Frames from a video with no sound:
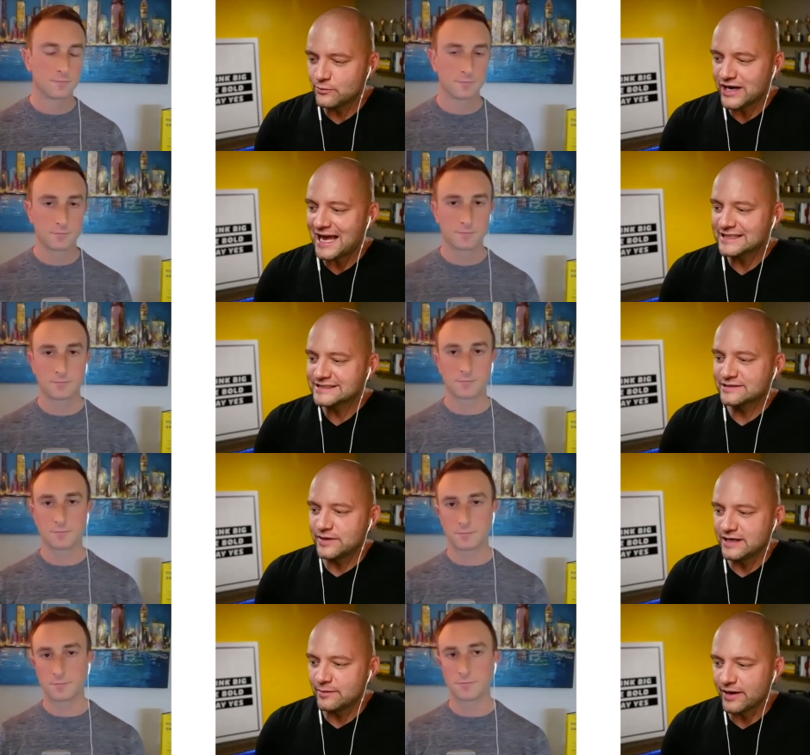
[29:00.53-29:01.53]
Speaker 1: someone asks
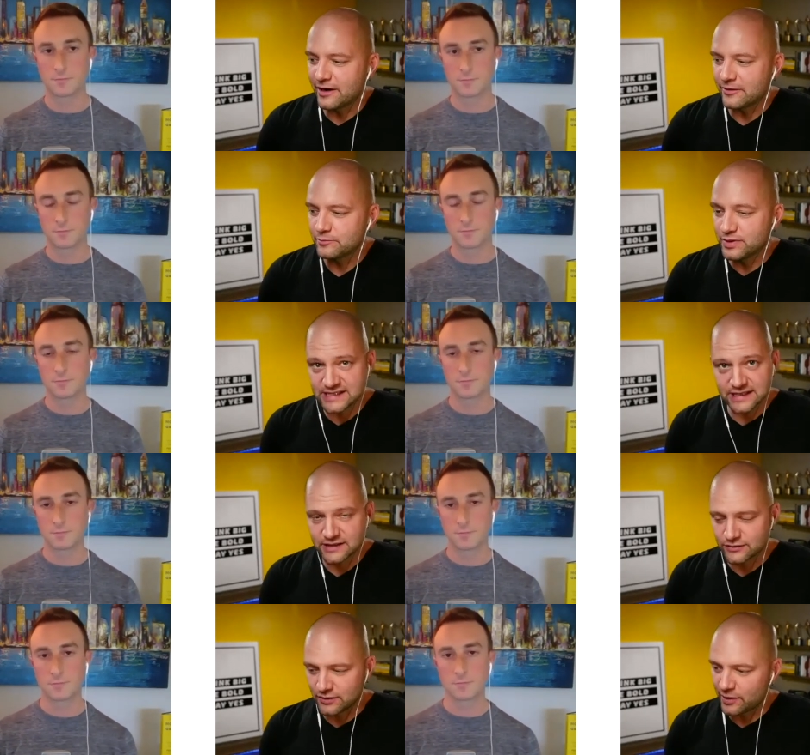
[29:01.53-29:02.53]
me about
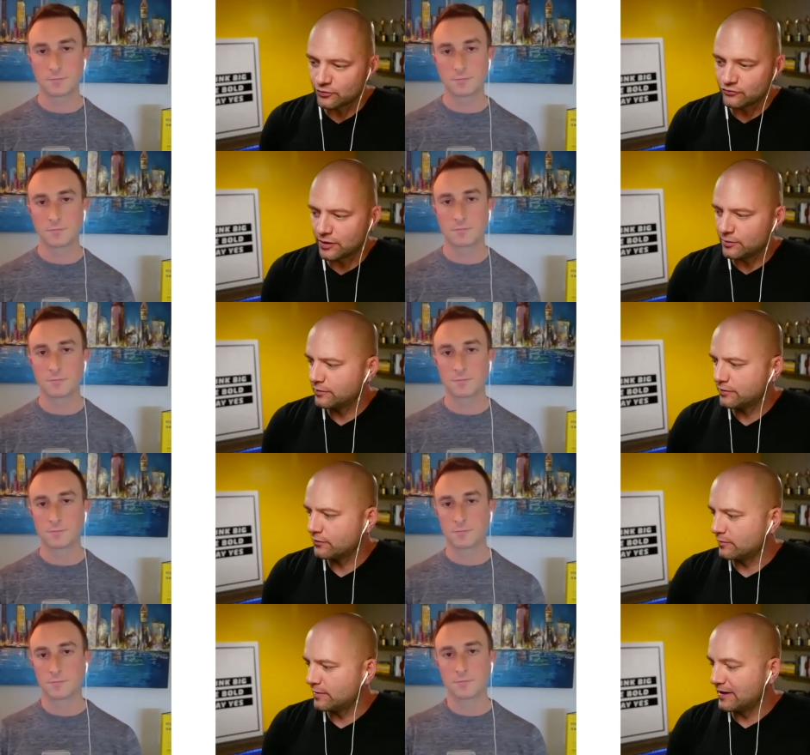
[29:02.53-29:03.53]
business or about growth
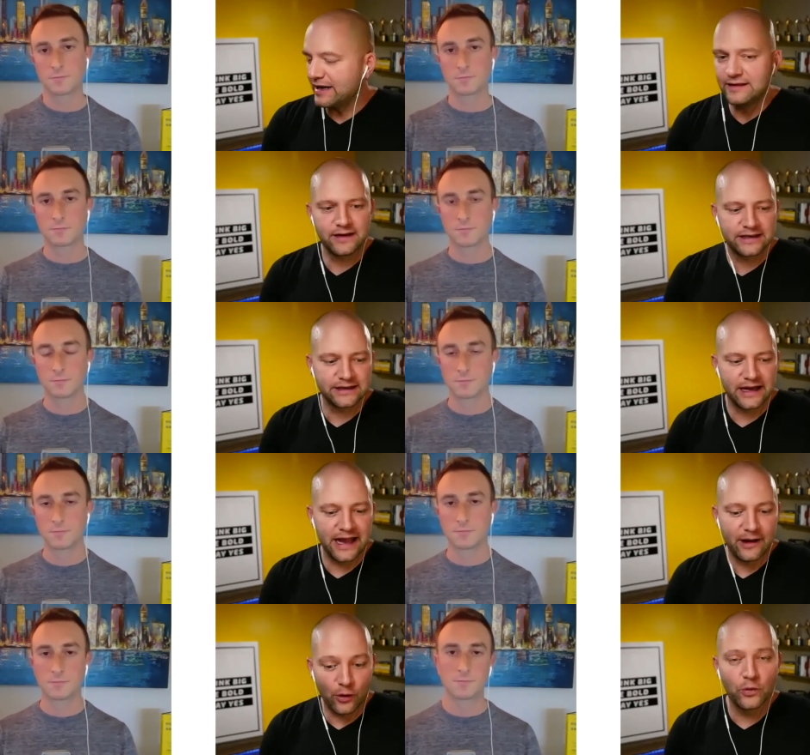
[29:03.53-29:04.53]
or about anything i
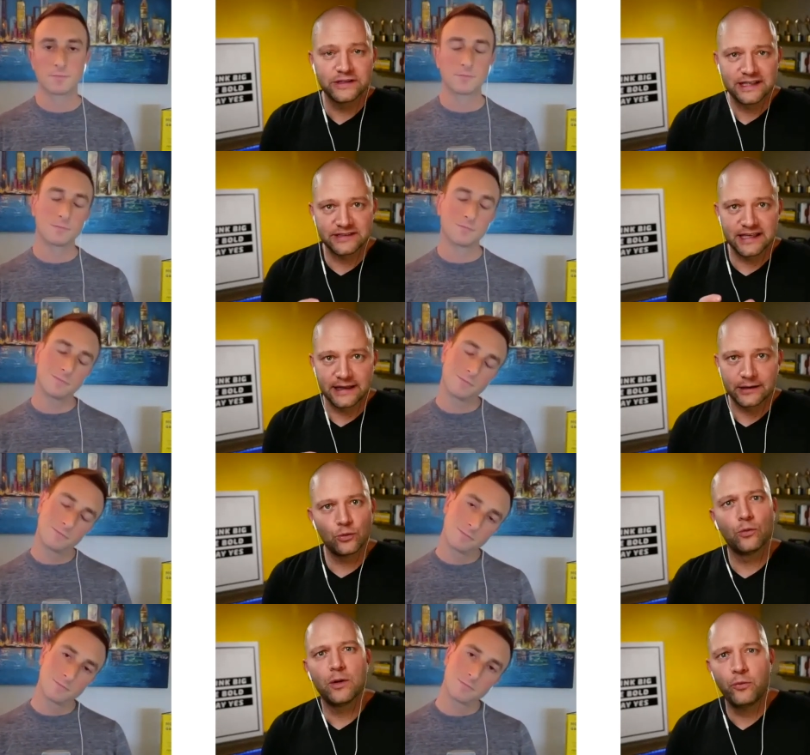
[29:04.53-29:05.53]
i always have to say like
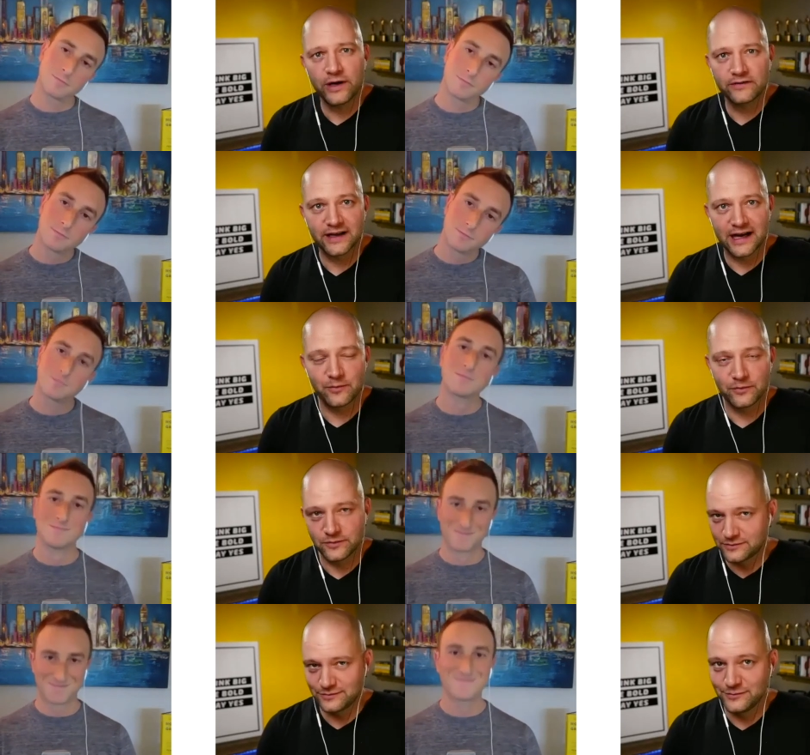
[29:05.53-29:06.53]
well what point of time
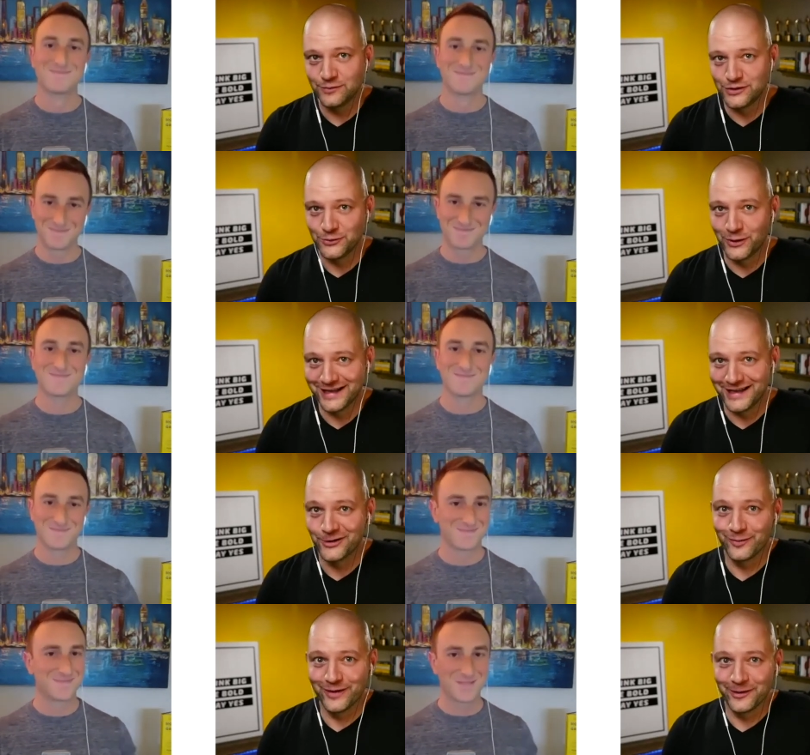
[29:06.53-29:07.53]
do you want to
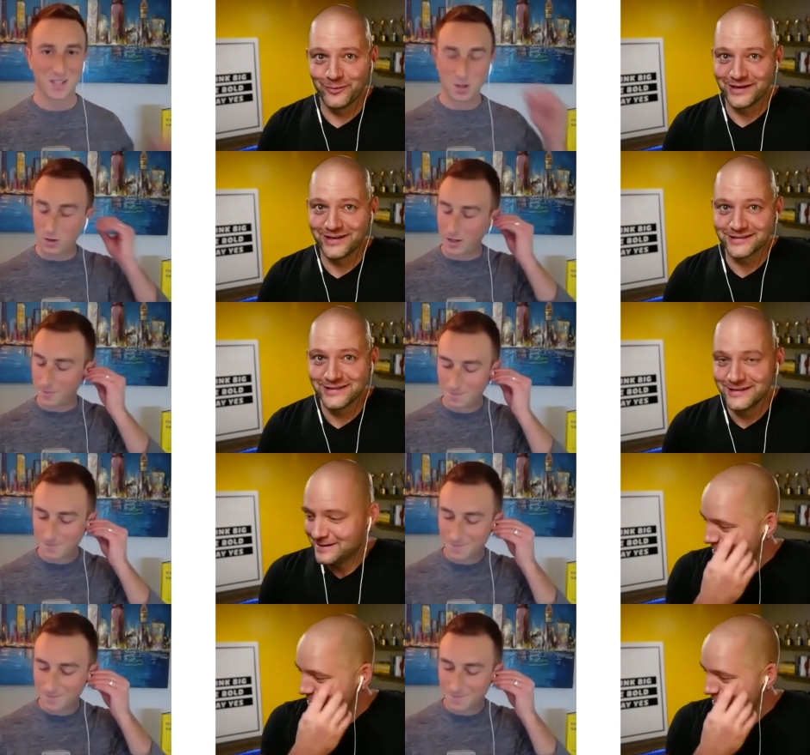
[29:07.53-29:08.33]
hear about because totally.